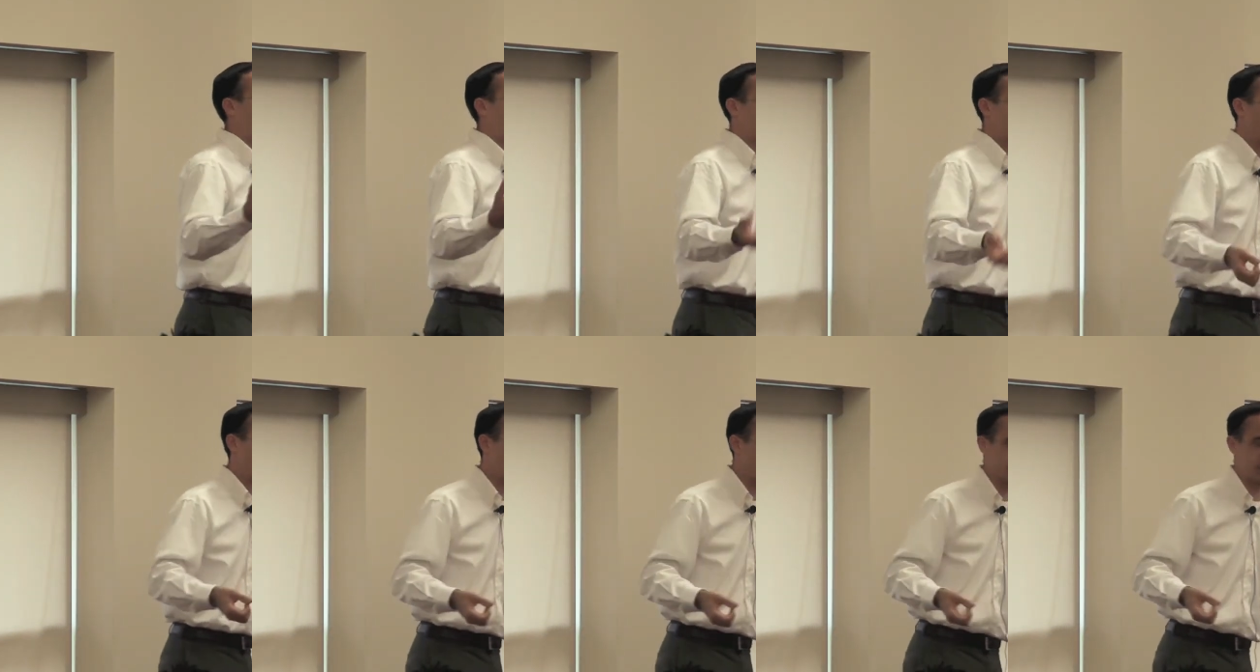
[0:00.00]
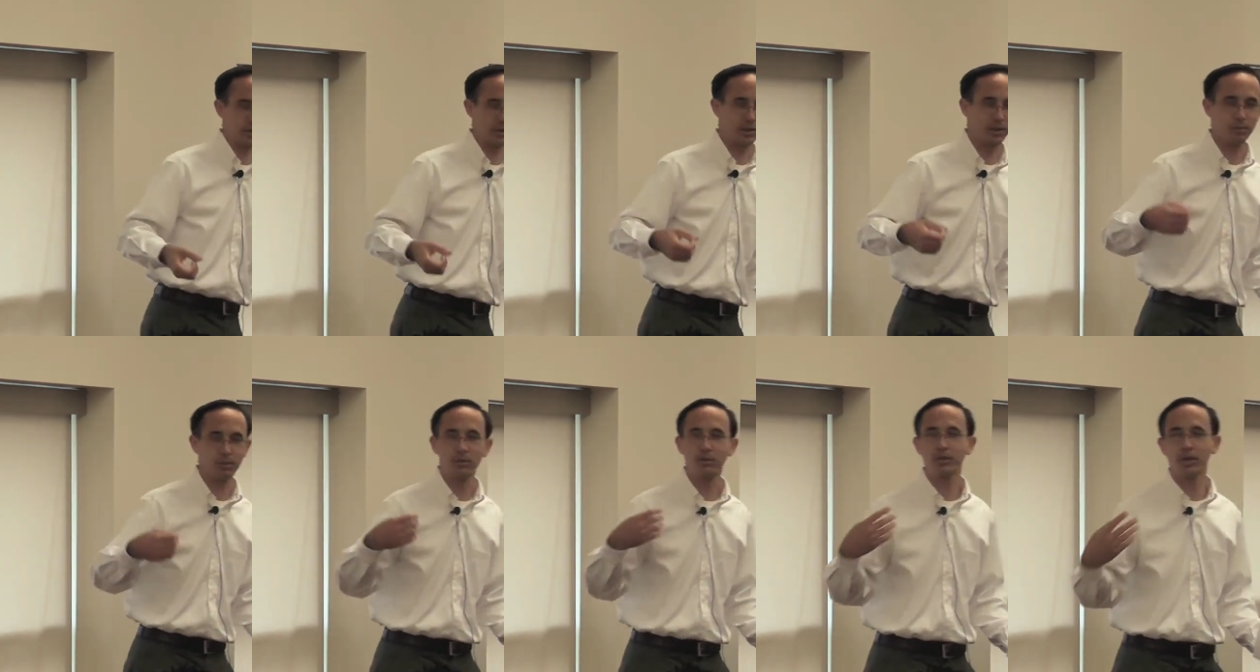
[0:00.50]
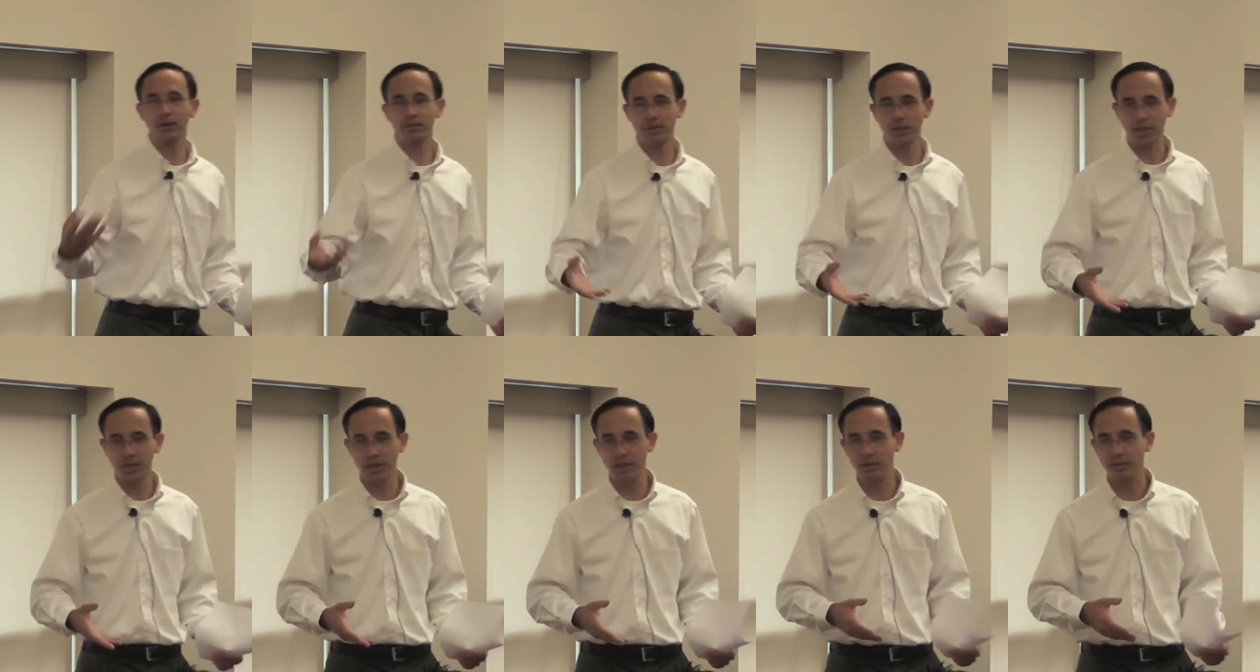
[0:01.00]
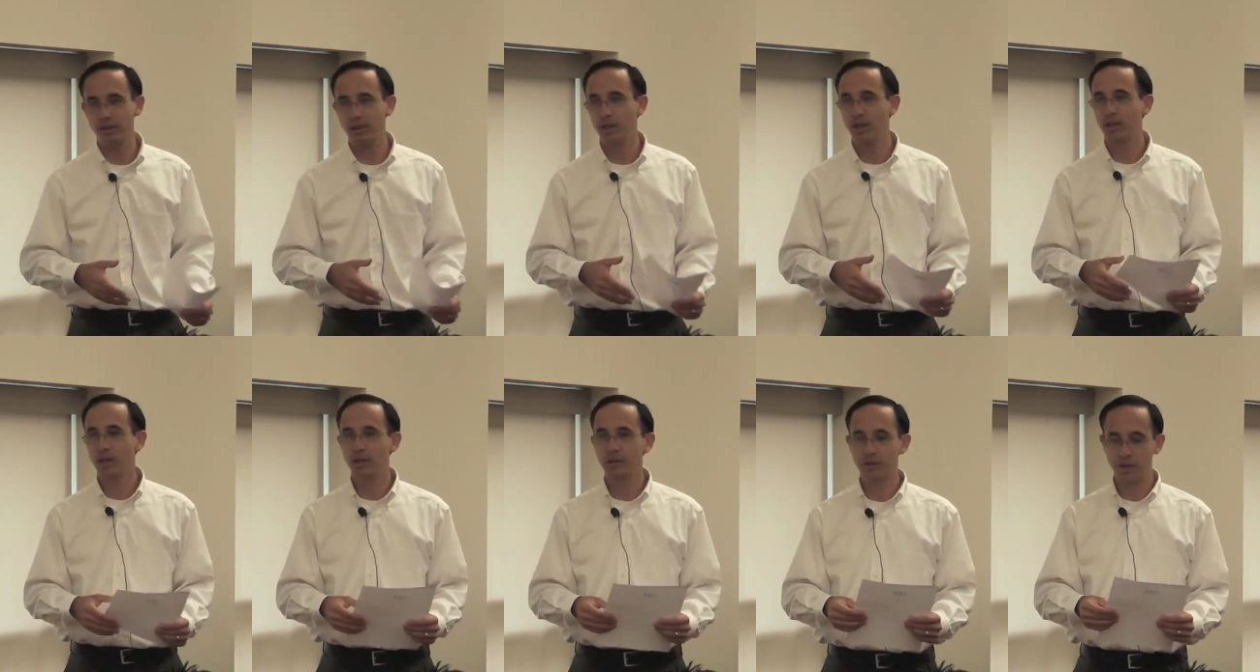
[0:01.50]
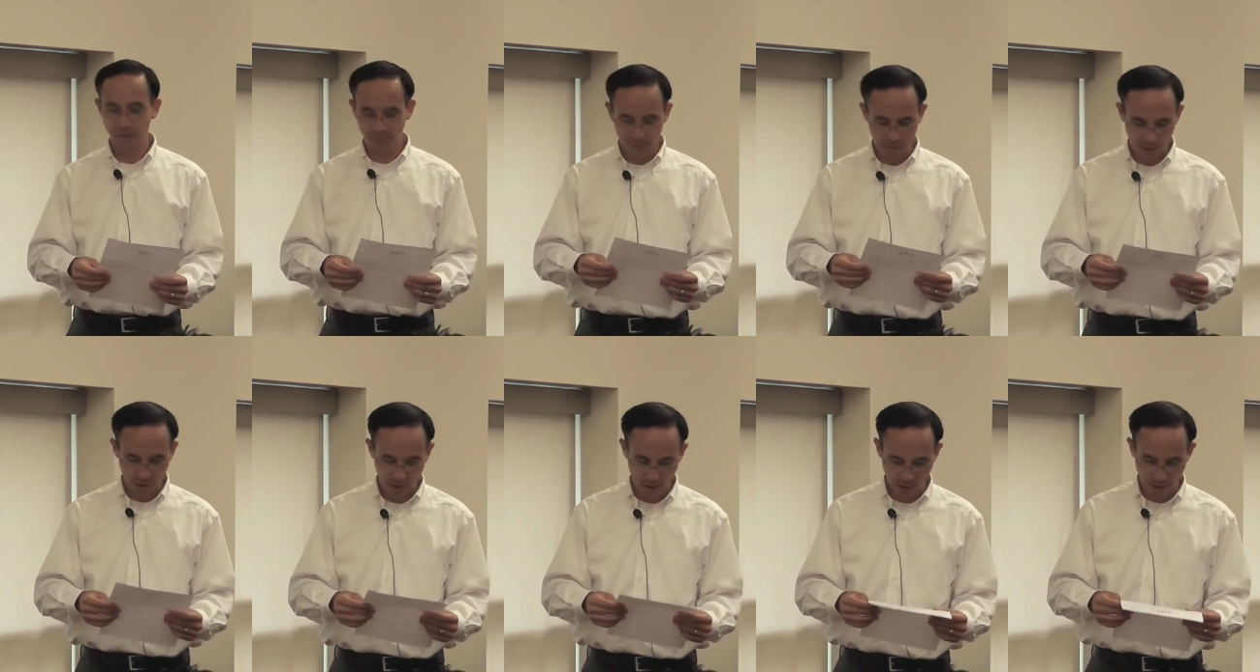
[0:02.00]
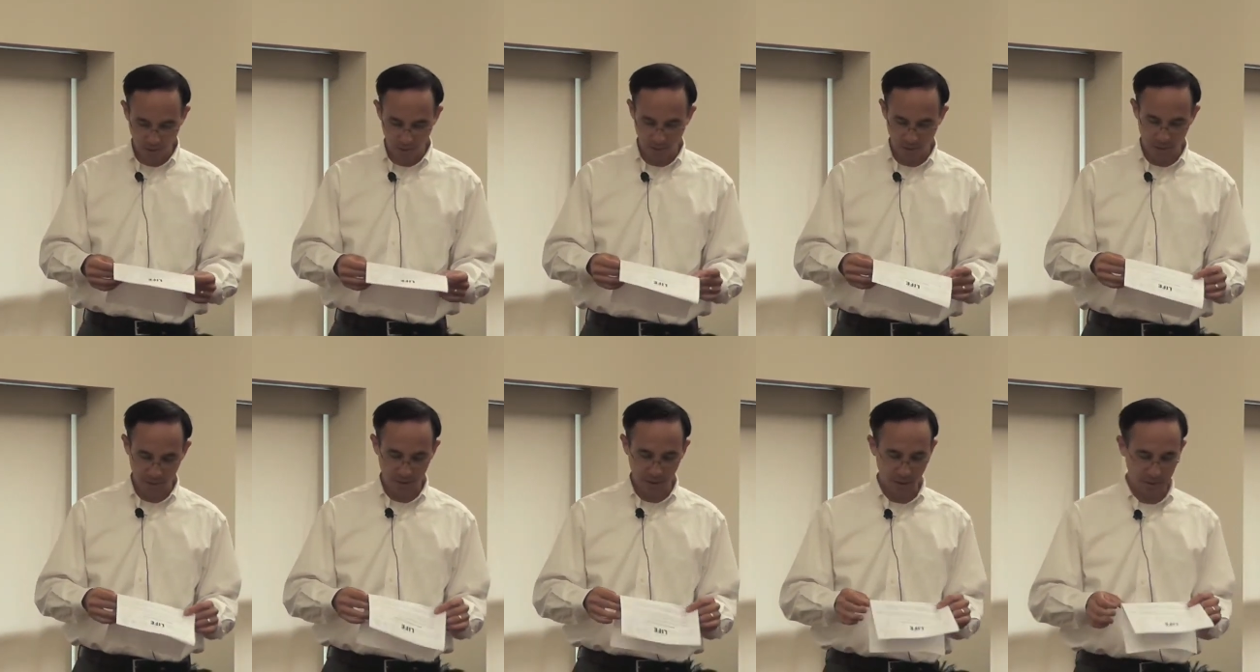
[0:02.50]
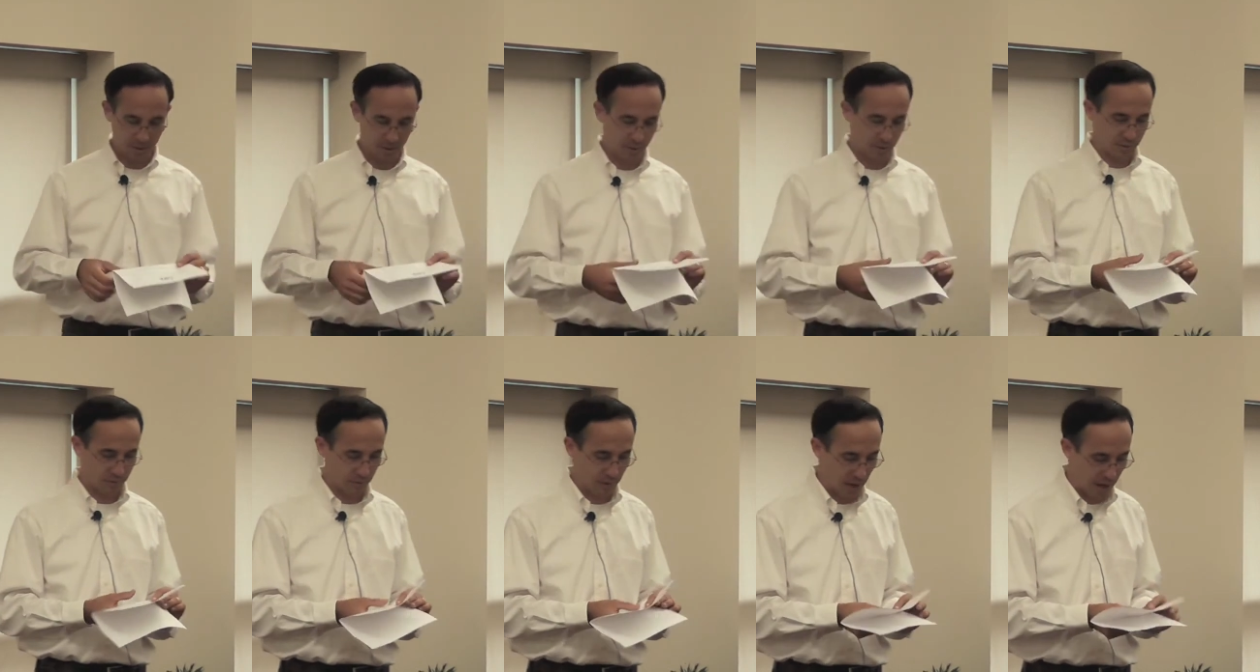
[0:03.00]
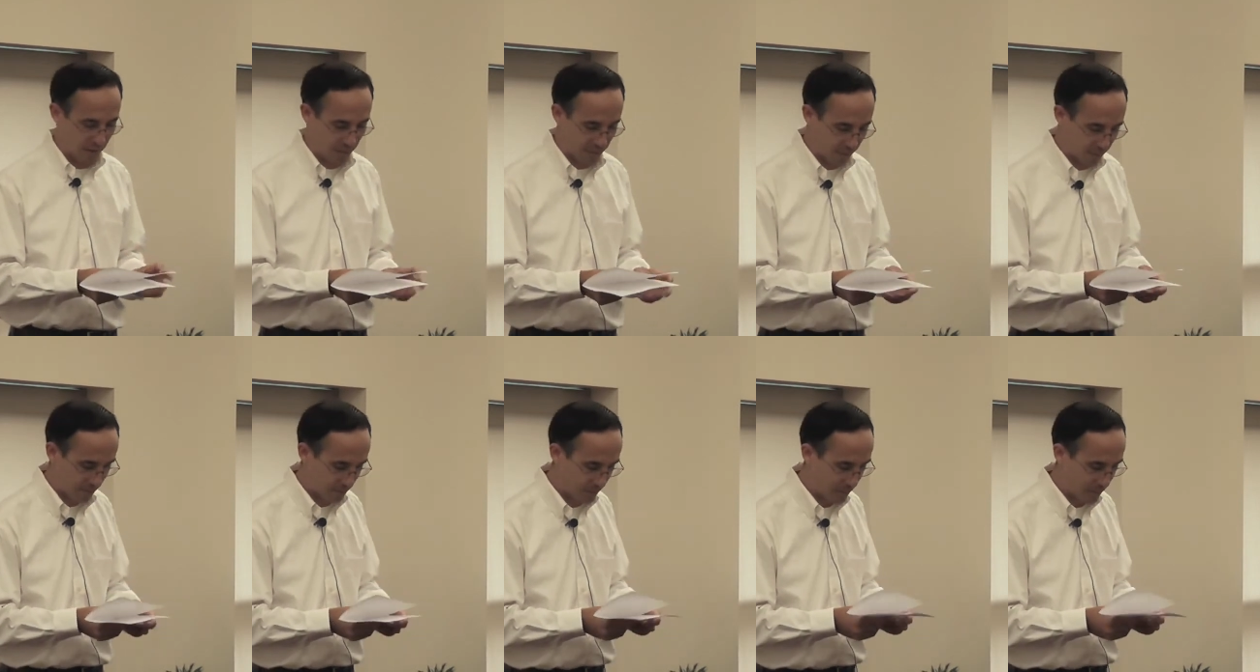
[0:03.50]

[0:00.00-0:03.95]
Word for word: still have to sleep, you still have to eat, still have to take care of the necessities of life.